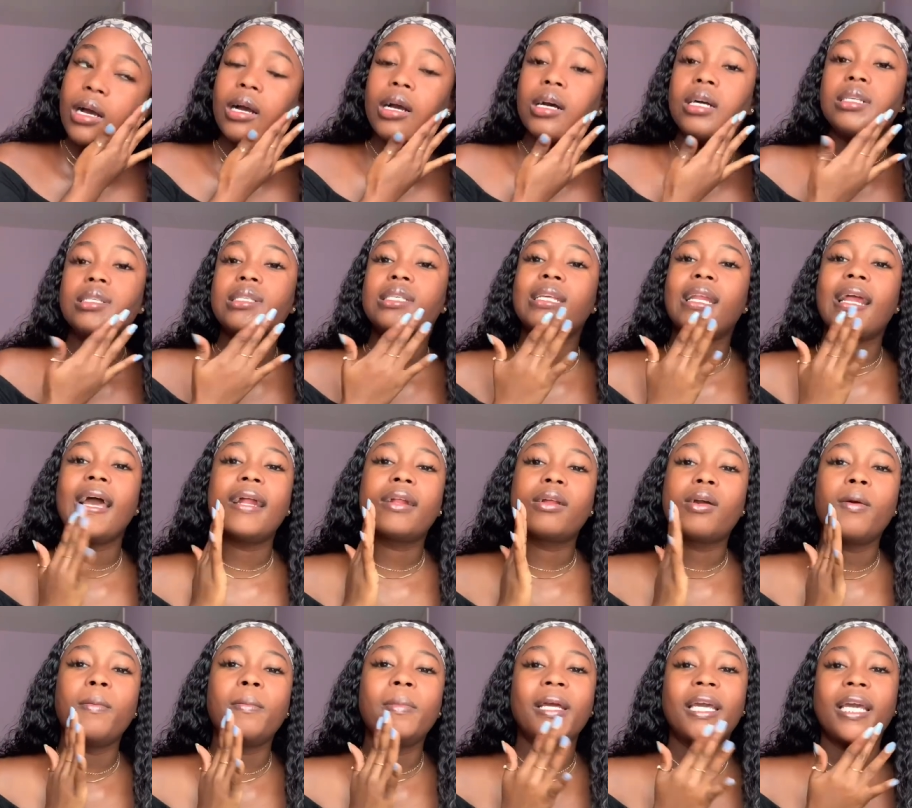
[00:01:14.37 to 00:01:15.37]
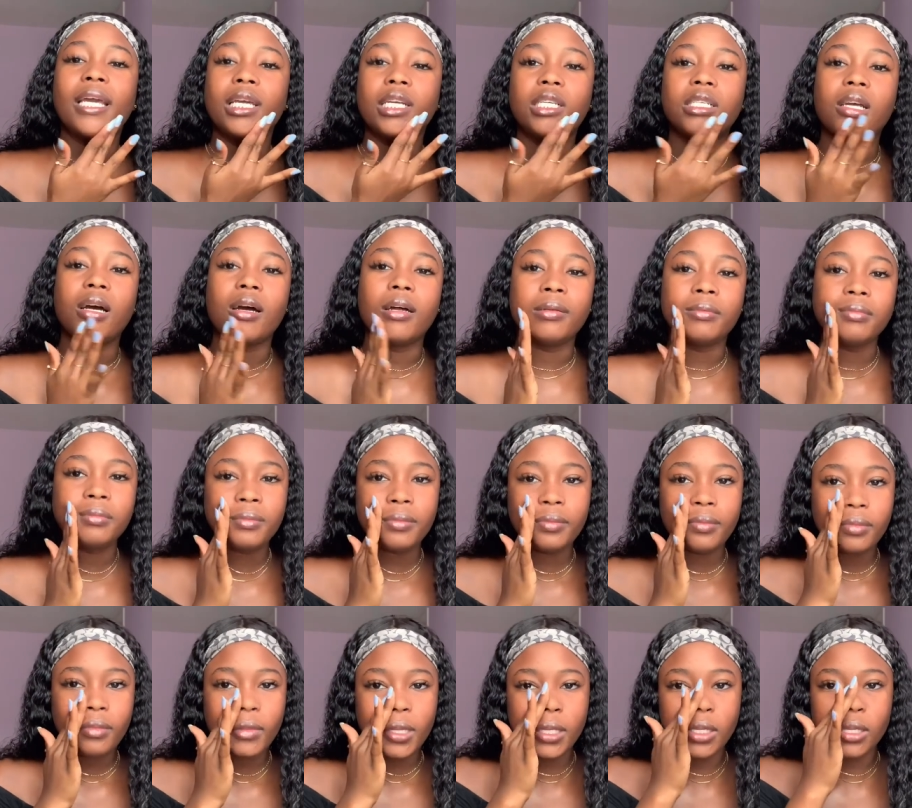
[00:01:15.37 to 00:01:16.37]
slight complication,
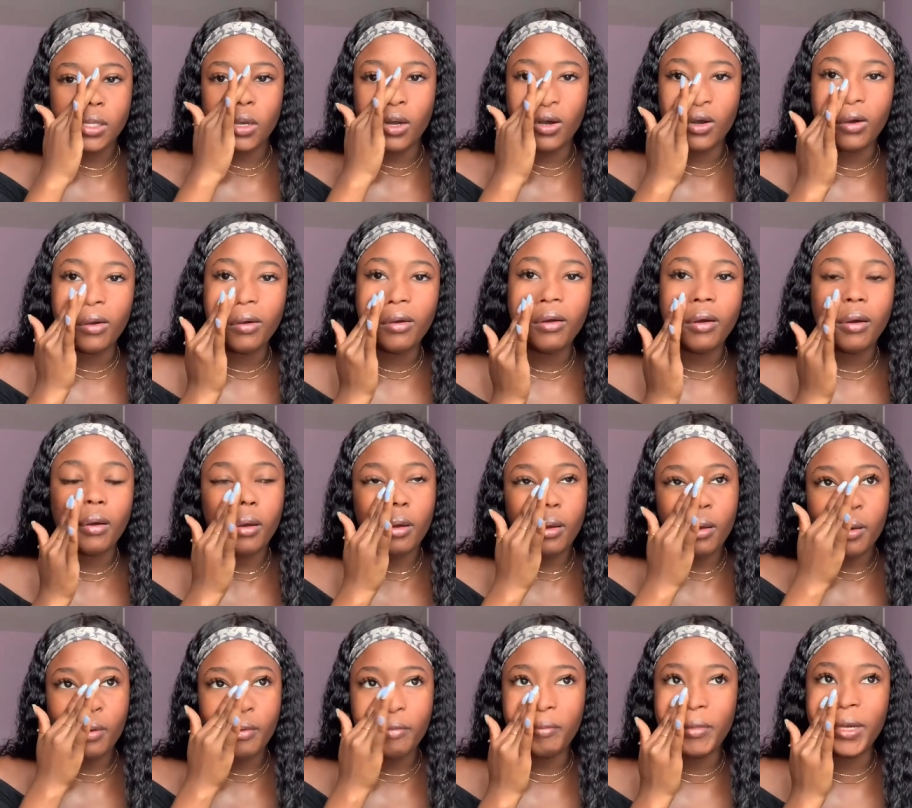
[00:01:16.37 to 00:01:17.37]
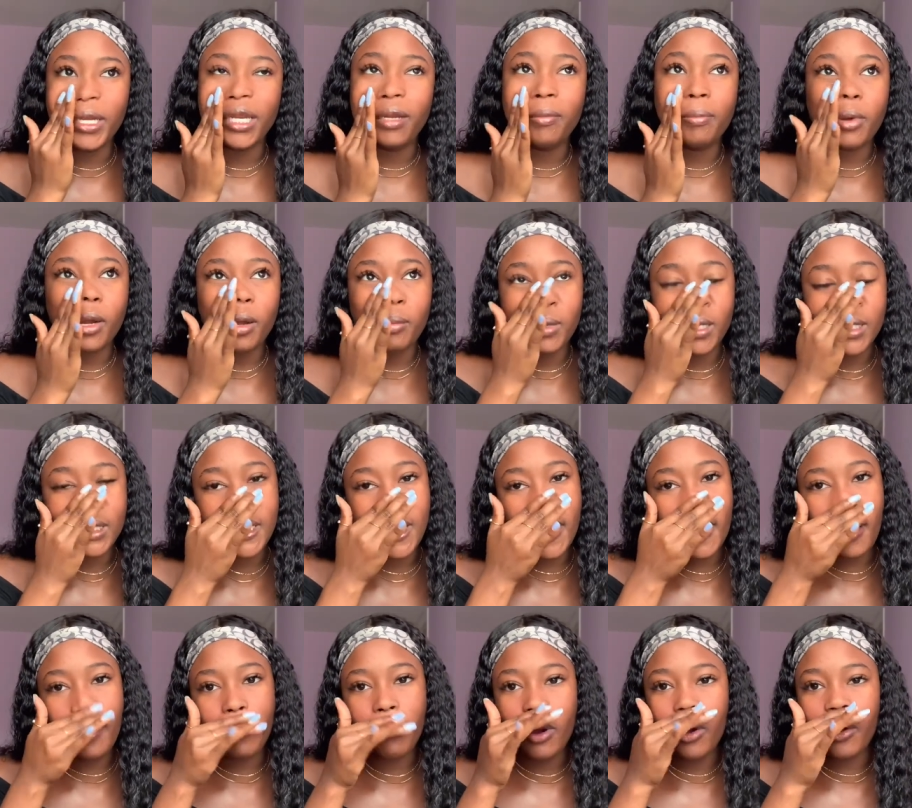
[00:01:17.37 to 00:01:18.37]
so but it'd probably take
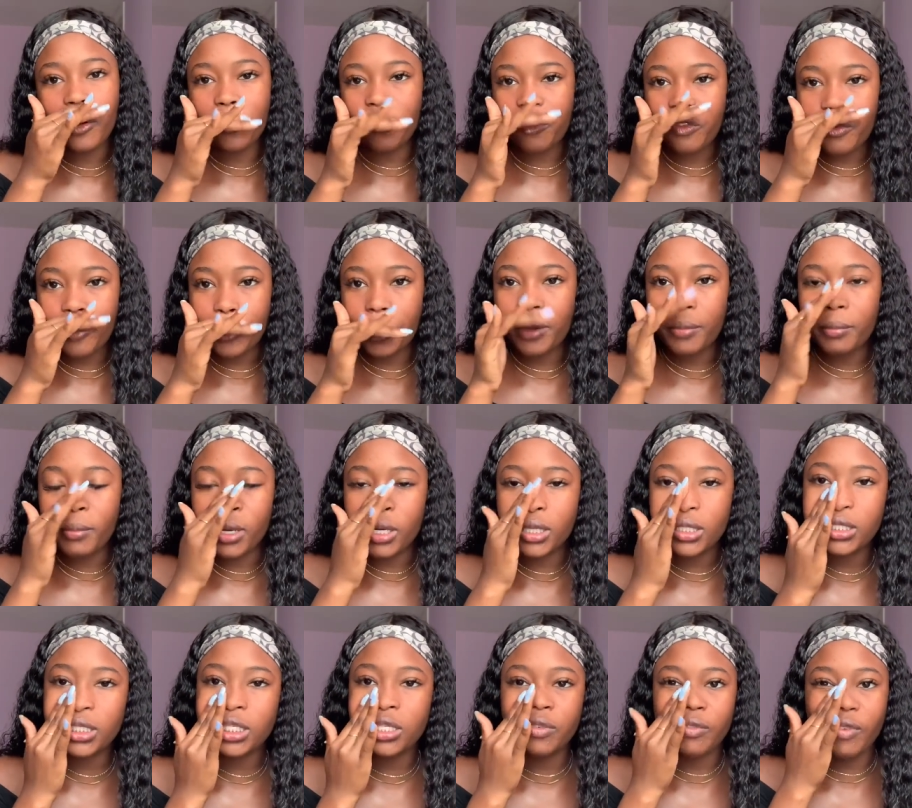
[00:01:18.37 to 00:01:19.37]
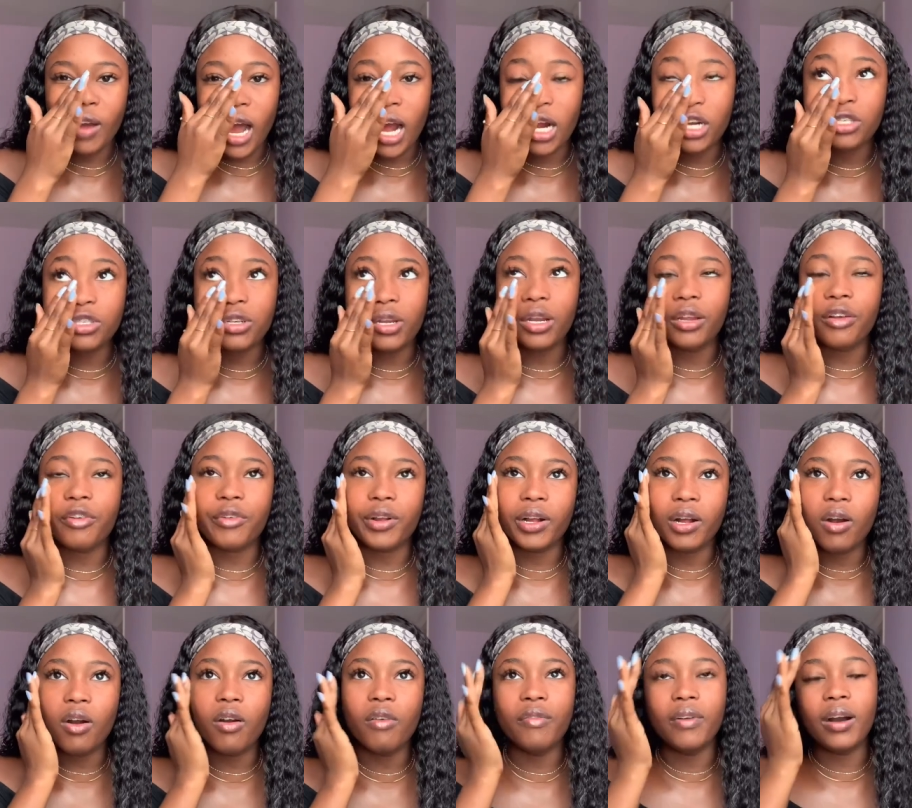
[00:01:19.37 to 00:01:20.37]
about 3 months for actually
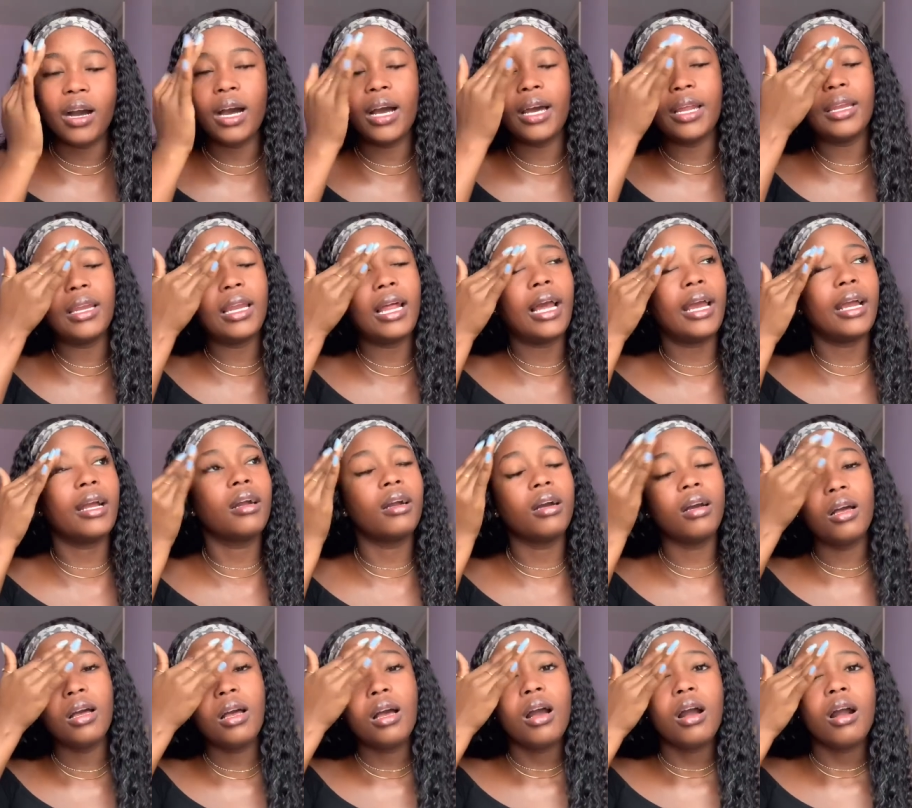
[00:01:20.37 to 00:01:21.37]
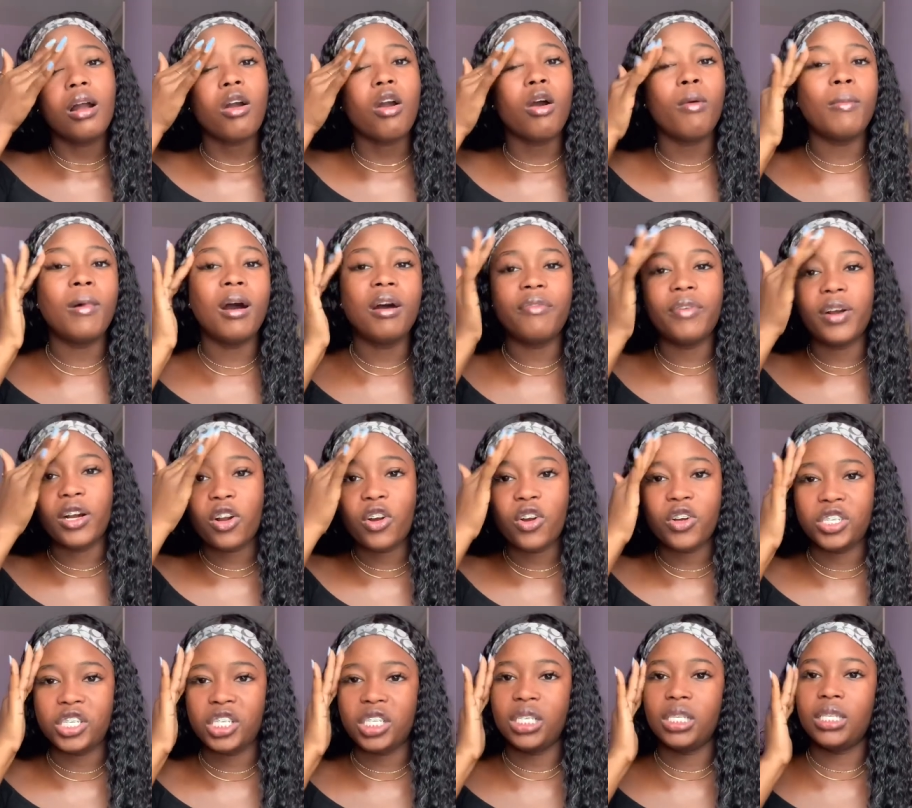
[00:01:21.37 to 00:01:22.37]
recover and like come off of
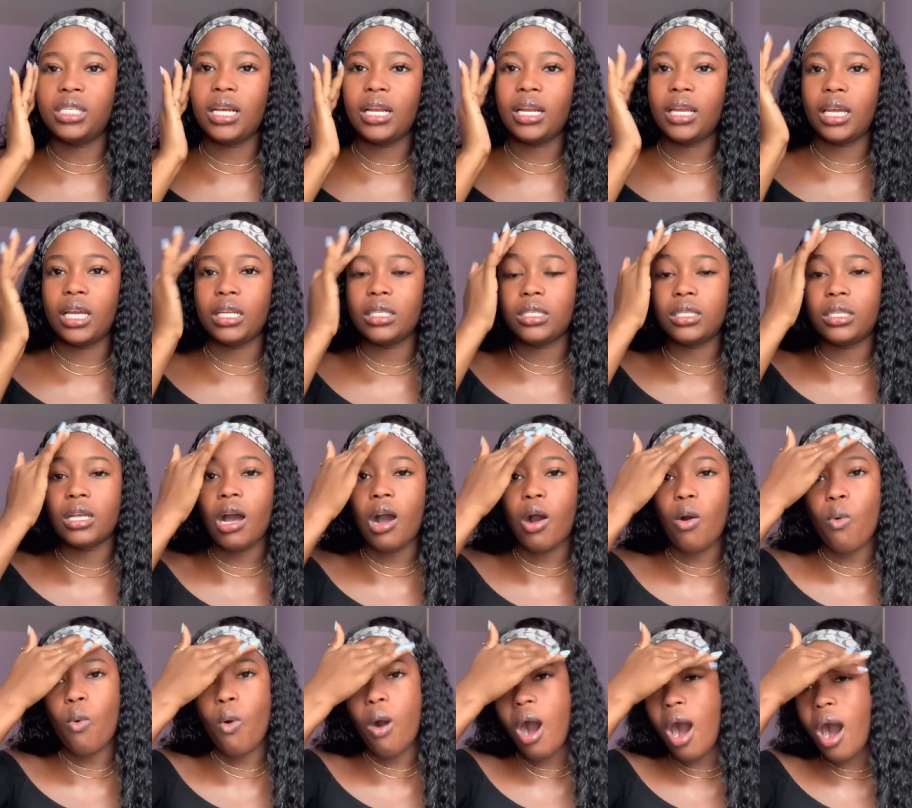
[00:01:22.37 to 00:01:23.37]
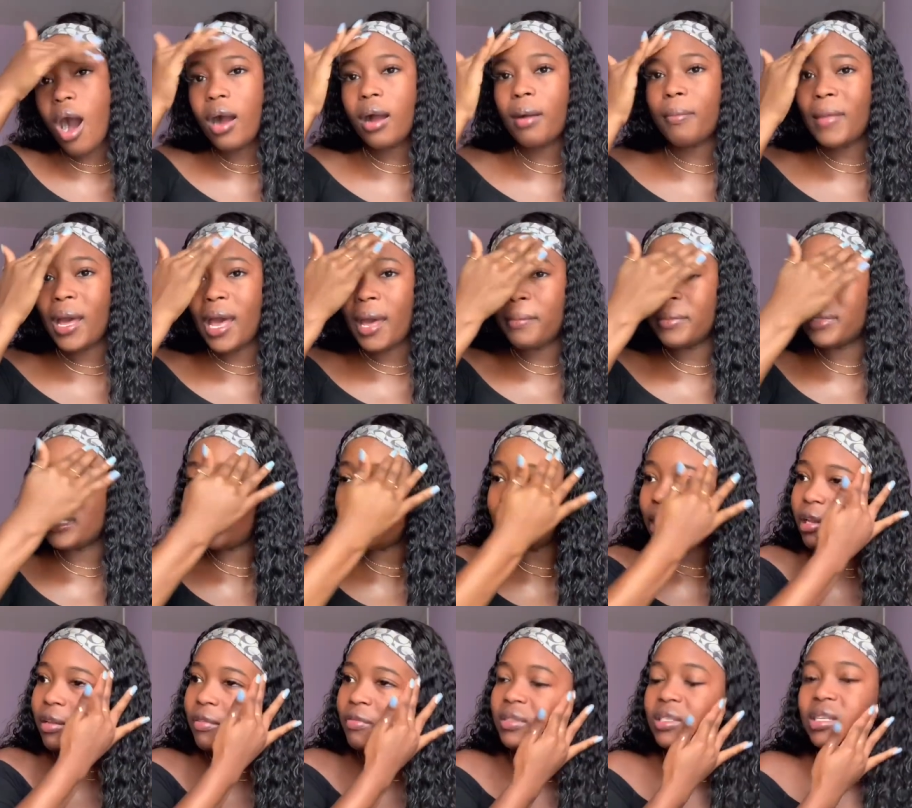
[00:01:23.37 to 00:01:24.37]
crutches and can start walk by
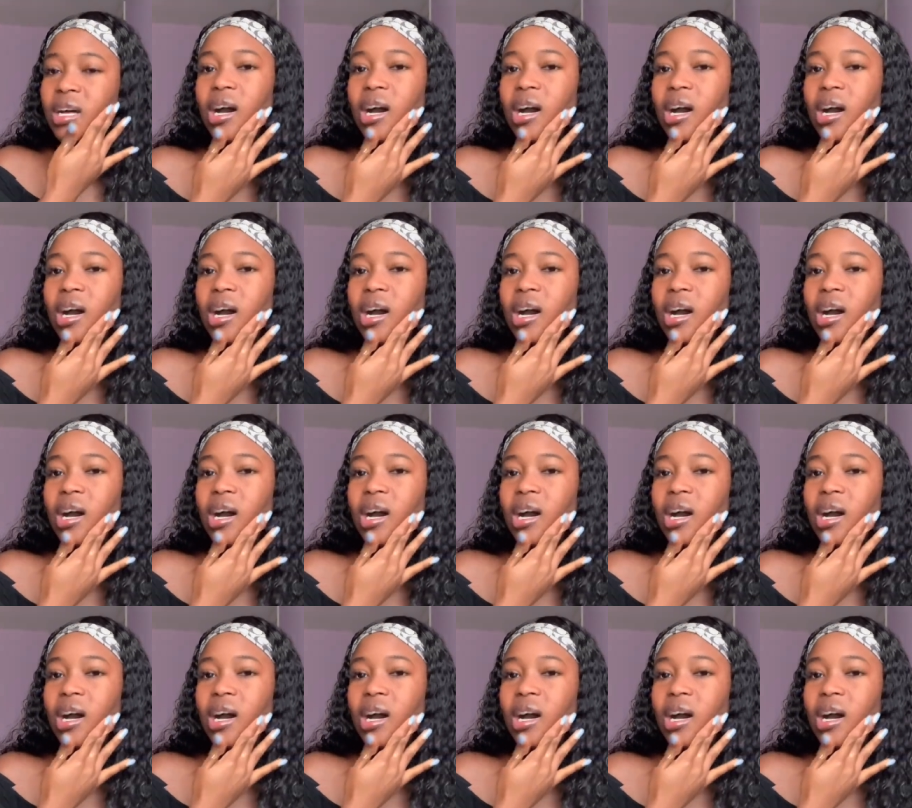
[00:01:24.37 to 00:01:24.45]
myself.